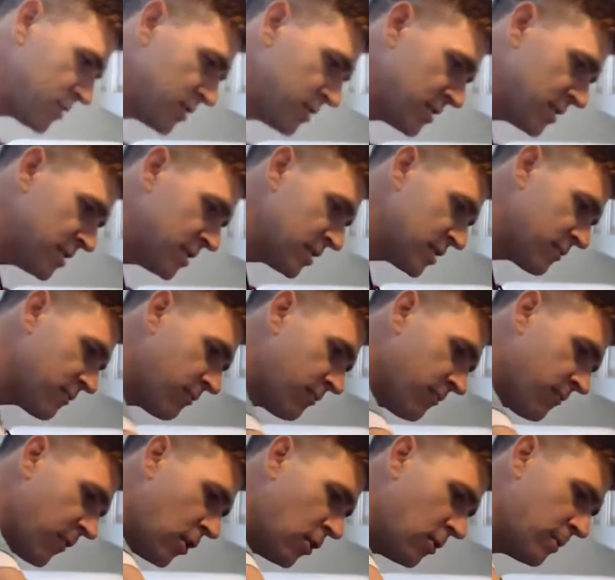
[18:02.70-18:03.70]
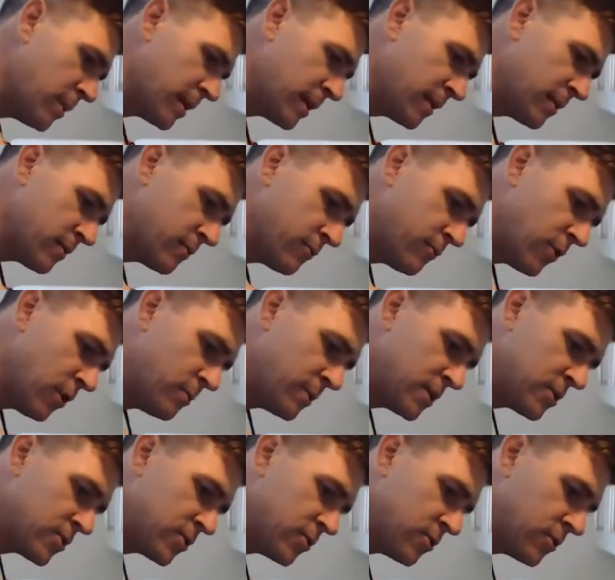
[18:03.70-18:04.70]
can see it's foaming. Foaming is
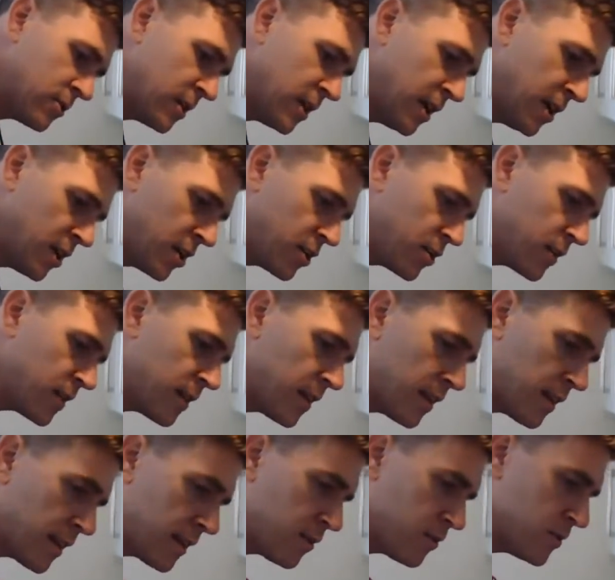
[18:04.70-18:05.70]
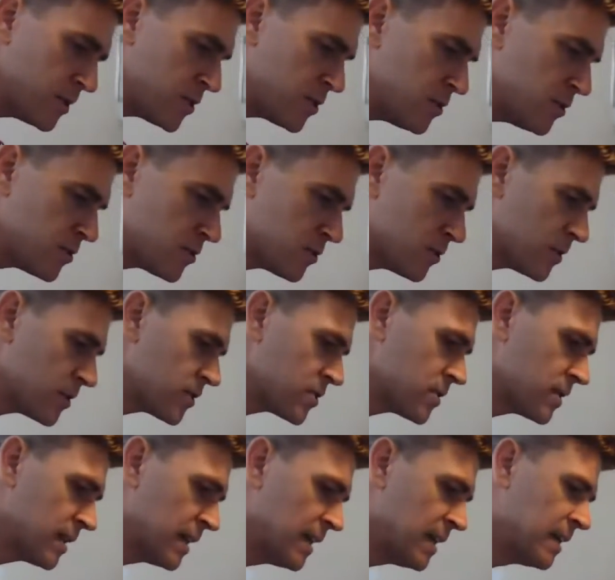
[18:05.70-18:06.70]
good. And the reason you do this
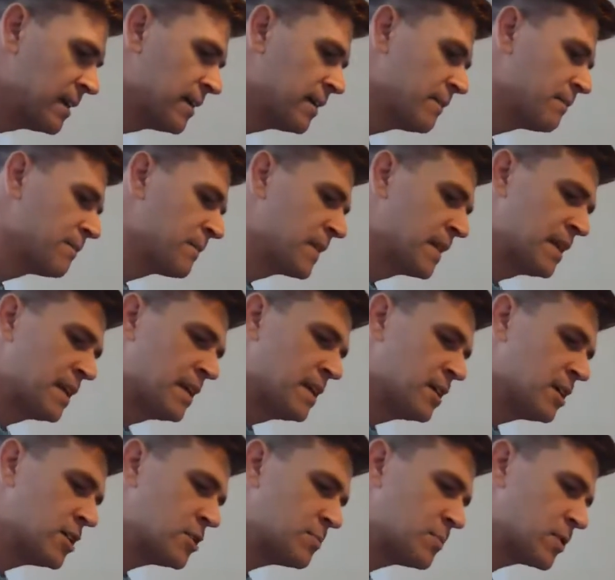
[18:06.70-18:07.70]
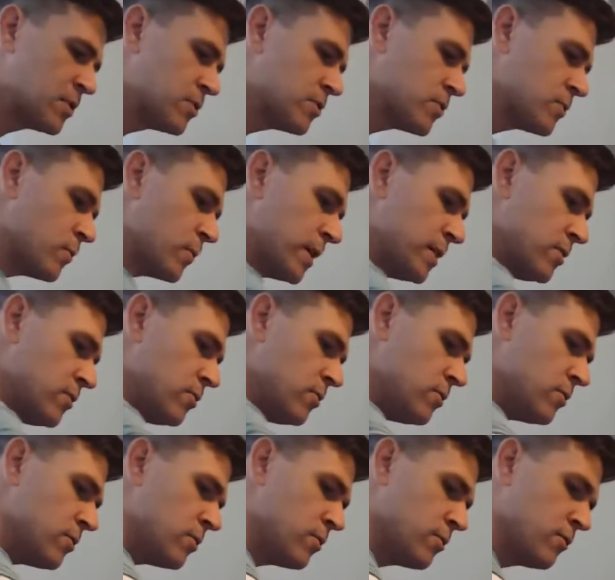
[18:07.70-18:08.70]
is because when you
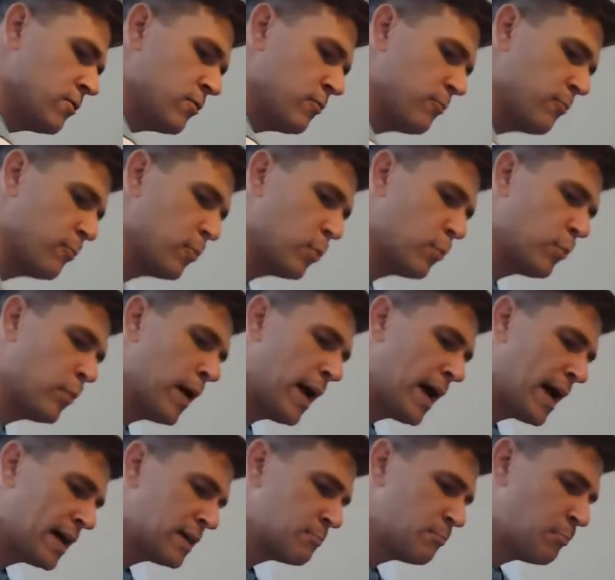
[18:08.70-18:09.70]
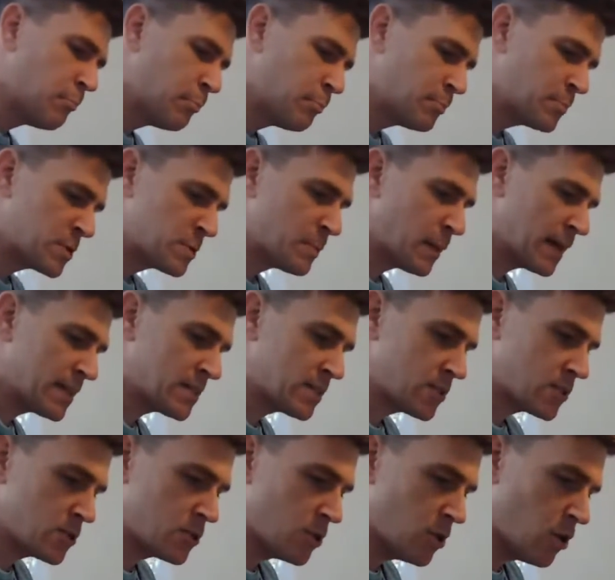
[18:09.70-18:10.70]
add spices
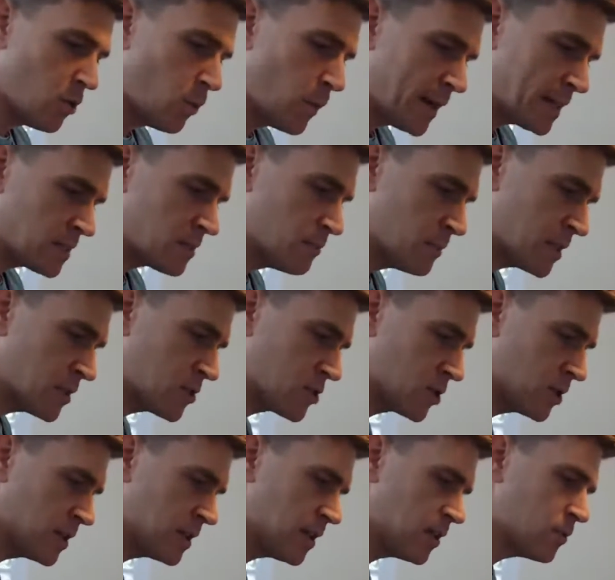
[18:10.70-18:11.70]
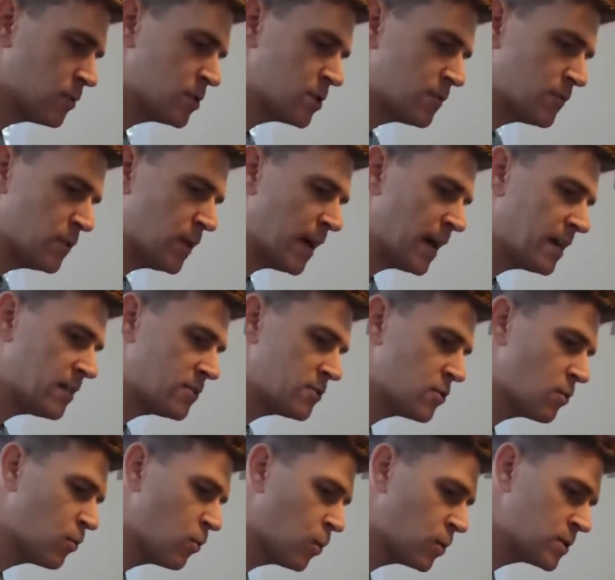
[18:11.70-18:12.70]
to a wet mixture, in other words, if you add it to
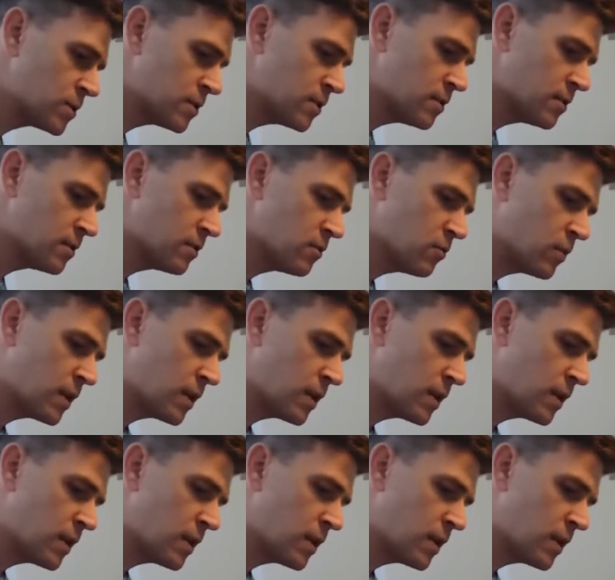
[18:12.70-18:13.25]
water, what